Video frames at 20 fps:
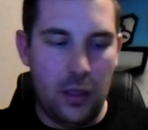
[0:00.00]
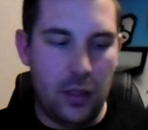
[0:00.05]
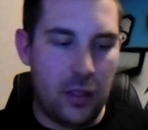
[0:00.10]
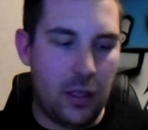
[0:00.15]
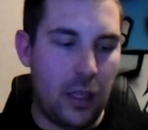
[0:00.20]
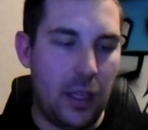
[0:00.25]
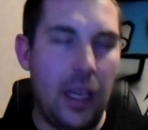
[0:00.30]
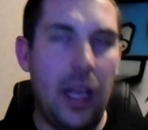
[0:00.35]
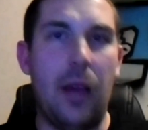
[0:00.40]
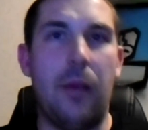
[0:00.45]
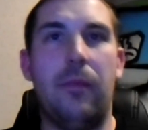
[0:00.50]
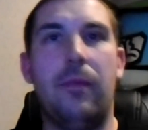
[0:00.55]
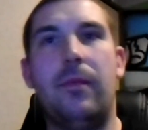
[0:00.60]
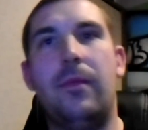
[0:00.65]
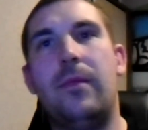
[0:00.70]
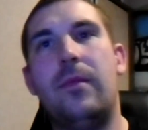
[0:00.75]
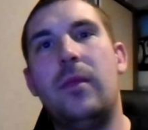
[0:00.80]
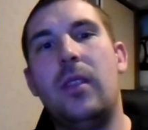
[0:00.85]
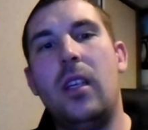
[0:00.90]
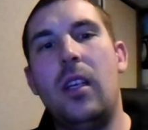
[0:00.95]
So yeah,
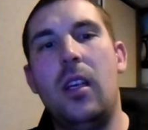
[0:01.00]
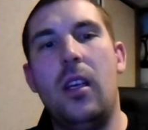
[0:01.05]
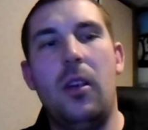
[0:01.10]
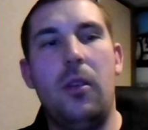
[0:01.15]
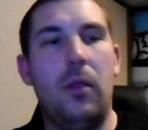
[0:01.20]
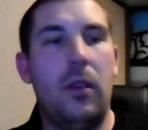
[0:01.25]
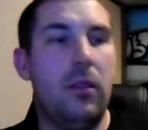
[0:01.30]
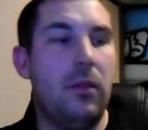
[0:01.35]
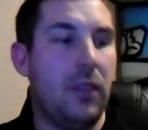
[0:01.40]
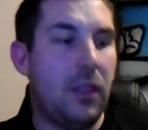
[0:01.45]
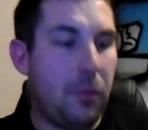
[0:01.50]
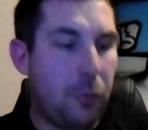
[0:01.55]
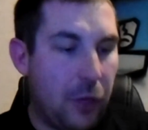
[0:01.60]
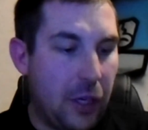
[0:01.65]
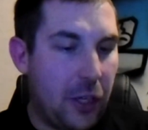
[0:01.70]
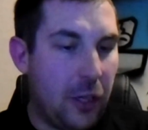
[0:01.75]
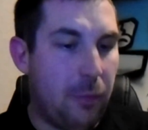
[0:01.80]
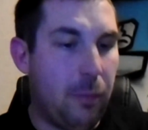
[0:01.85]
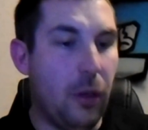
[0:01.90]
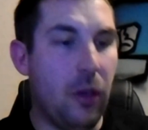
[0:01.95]
well, it's a
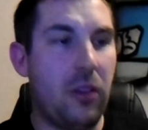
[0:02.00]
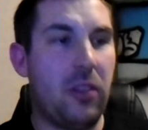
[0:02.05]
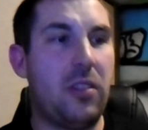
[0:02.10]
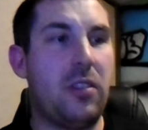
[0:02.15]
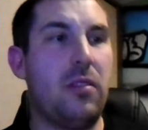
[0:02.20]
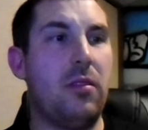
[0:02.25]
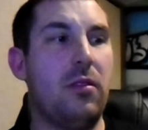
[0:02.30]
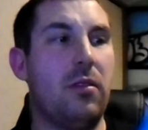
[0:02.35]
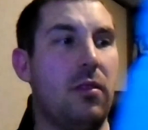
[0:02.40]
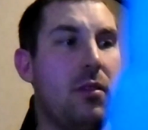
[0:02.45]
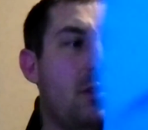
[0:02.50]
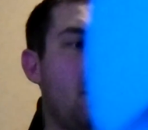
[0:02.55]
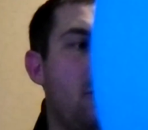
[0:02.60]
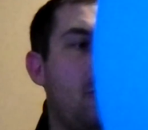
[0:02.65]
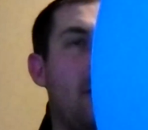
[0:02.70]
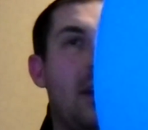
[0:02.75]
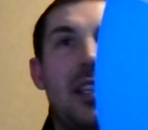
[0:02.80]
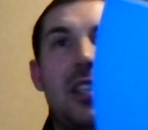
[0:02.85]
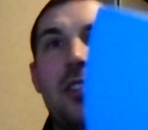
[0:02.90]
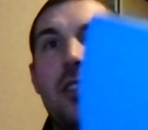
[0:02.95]
pretty good box.
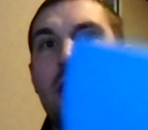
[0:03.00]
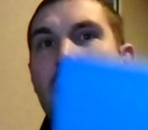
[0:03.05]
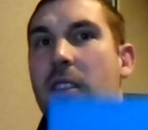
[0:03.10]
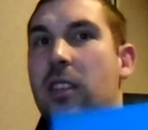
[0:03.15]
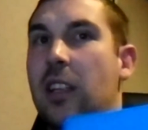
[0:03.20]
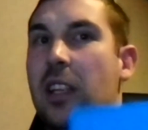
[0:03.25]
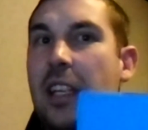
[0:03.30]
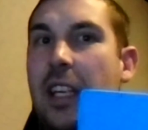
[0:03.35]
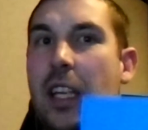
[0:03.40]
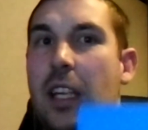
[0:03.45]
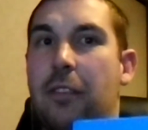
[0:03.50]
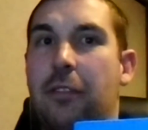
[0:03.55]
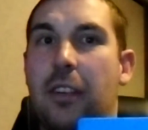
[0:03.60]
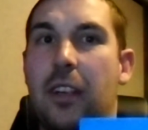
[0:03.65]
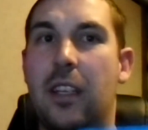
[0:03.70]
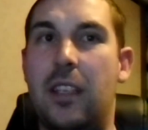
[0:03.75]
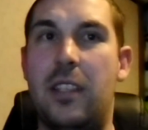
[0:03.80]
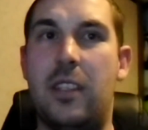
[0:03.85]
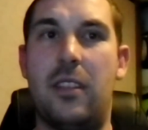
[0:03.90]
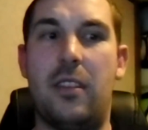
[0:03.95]
Great start to the year
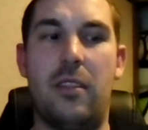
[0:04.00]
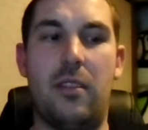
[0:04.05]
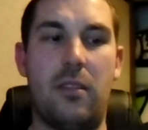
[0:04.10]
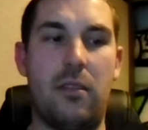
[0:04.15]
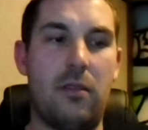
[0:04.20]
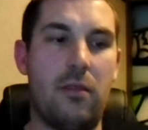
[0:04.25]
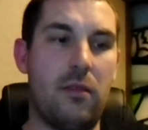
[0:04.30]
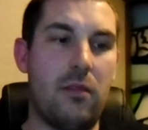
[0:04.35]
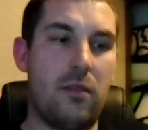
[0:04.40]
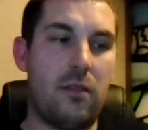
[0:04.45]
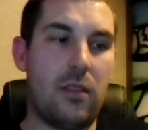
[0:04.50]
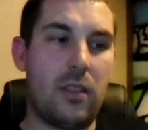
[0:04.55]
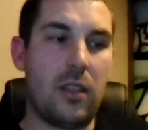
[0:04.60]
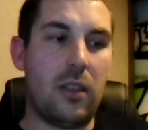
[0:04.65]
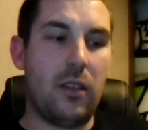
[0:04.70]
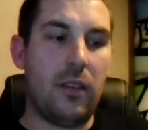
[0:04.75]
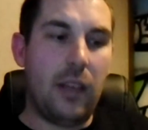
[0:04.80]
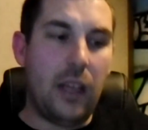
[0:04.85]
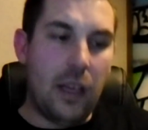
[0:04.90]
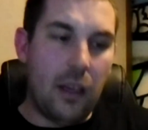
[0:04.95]
for this.
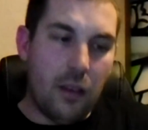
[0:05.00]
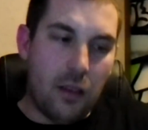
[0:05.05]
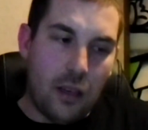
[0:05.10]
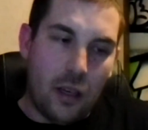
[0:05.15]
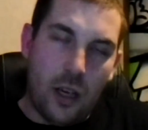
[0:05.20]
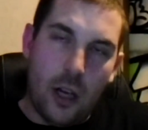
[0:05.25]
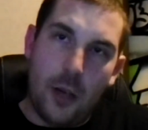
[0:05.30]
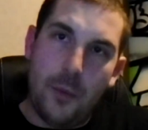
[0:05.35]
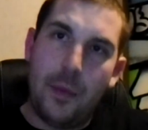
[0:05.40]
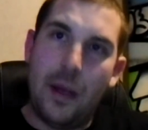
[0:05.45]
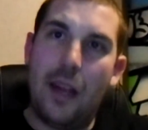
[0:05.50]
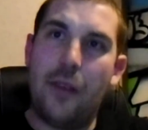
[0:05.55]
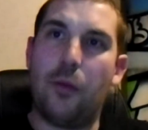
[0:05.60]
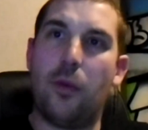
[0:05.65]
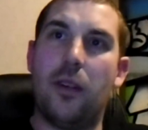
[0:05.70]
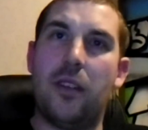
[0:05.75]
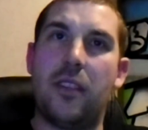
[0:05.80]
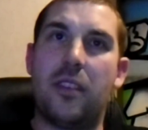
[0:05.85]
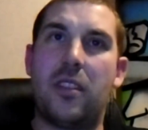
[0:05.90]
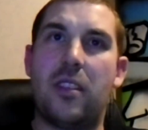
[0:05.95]
So yeah, I hope
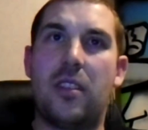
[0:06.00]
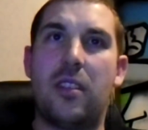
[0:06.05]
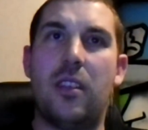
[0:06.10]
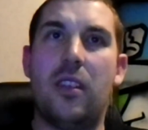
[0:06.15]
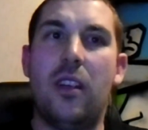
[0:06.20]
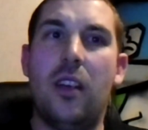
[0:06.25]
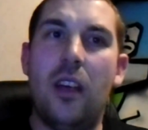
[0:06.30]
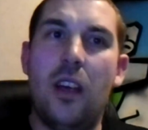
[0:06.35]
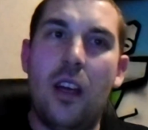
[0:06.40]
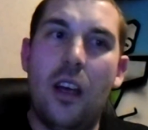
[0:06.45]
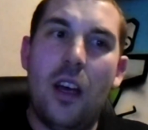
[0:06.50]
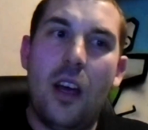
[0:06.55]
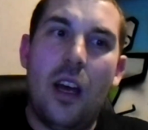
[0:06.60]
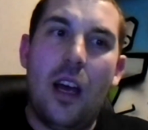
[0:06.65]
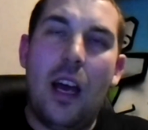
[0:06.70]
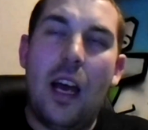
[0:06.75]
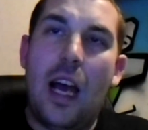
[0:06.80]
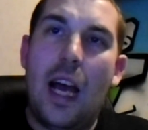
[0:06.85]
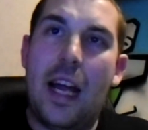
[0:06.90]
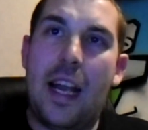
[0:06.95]
everyone's
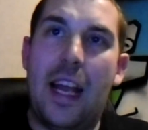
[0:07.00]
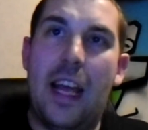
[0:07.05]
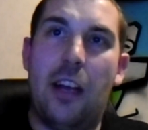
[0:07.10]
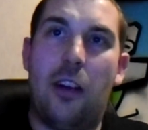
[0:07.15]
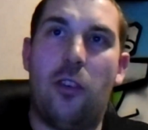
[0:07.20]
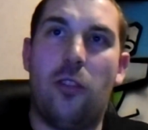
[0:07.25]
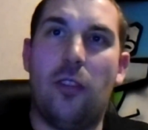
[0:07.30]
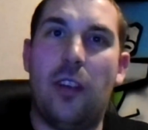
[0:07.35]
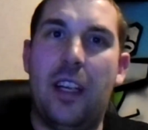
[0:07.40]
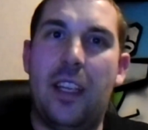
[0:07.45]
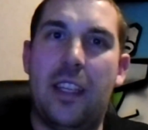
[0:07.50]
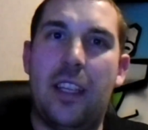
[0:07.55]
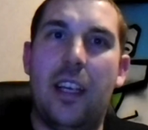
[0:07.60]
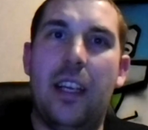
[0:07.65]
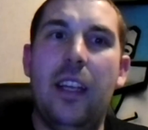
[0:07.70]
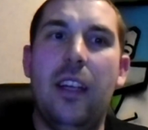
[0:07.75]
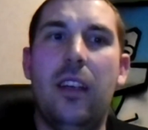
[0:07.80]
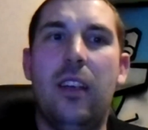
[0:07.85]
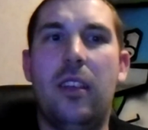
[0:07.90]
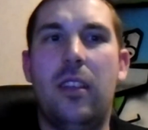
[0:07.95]
had a great
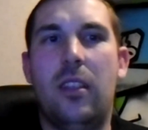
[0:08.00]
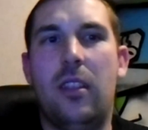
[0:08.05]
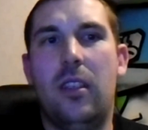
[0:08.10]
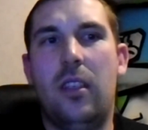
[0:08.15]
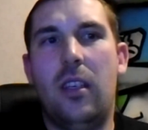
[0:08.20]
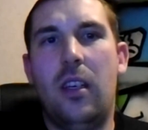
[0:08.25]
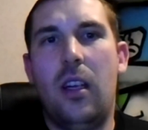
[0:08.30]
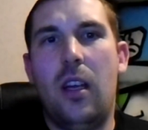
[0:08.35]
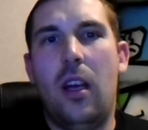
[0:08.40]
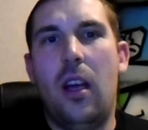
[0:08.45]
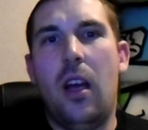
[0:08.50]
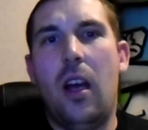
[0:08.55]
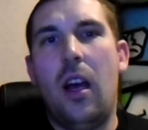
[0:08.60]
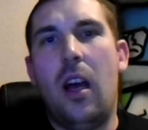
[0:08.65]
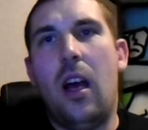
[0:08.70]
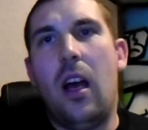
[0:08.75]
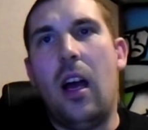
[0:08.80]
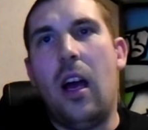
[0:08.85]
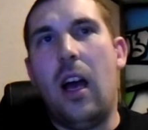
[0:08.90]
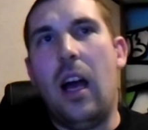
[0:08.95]
day,
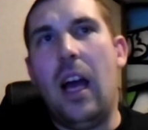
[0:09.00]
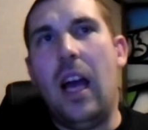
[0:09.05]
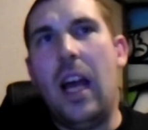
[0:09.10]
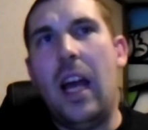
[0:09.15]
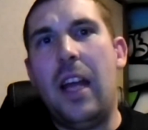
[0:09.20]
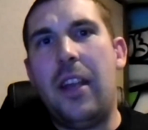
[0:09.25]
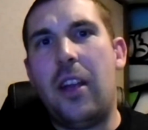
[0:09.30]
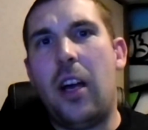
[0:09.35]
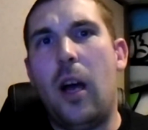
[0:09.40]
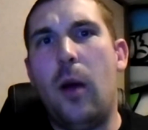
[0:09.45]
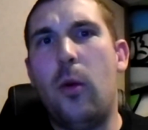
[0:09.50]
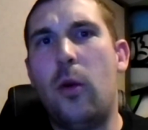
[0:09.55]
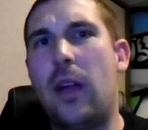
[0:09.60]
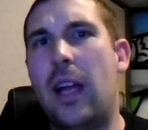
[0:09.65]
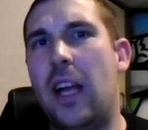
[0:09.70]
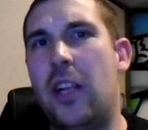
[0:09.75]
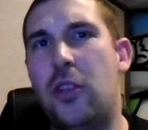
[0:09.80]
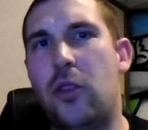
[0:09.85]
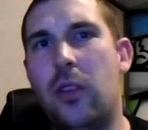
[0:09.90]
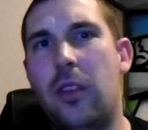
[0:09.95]
and I will
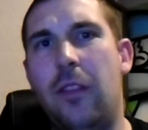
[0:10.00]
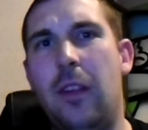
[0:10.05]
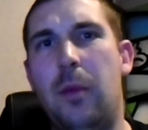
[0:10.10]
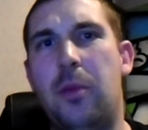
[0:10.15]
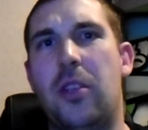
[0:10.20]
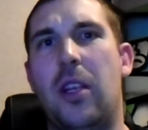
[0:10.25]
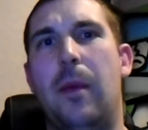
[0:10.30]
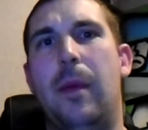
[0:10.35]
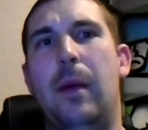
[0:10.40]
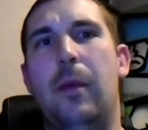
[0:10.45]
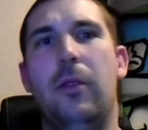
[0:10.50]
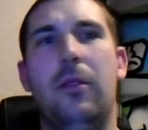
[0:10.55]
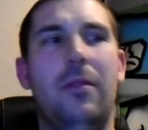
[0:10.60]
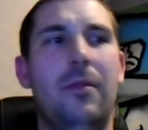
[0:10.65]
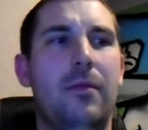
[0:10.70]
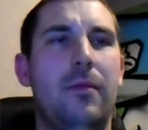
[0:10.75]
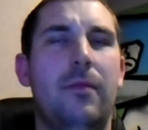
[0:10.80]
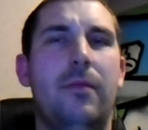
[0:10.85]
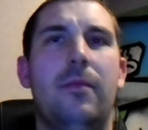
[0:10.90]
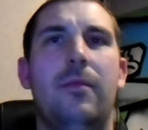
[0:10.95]
catch you on the flip side, people.
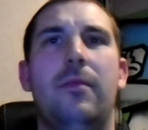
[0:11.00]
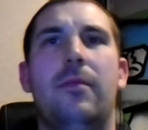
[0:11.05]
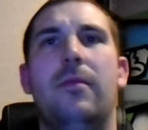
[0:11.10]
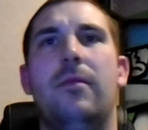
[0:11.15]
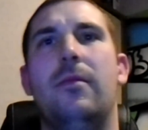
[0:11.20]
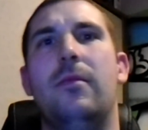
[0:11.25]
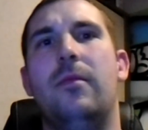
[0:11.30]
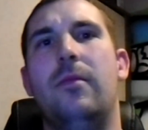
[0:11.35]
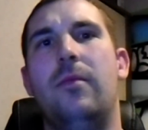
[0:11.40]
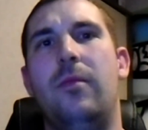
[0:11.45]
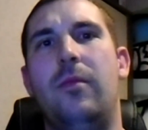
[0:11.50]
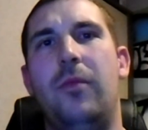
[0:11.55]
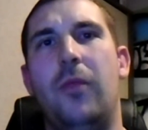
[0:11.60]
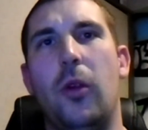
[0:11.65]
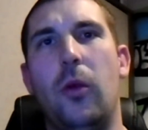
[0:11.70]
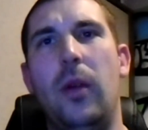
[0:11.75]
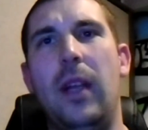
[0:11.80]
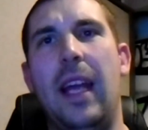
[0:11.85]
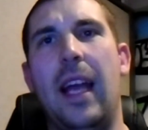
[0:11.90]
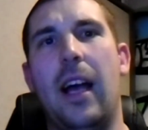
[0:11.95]

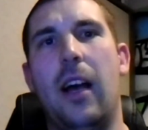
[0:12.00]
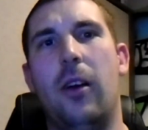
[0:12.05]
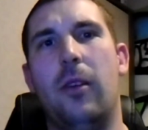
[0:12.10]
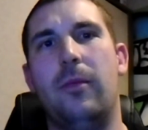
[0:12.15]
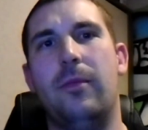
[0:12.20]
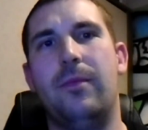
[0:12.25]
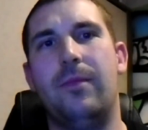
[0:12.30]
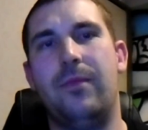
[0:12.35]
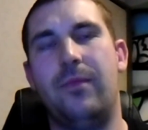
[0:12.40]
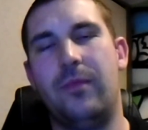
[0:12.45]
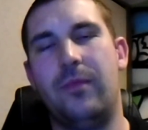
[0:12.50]
Dooley out.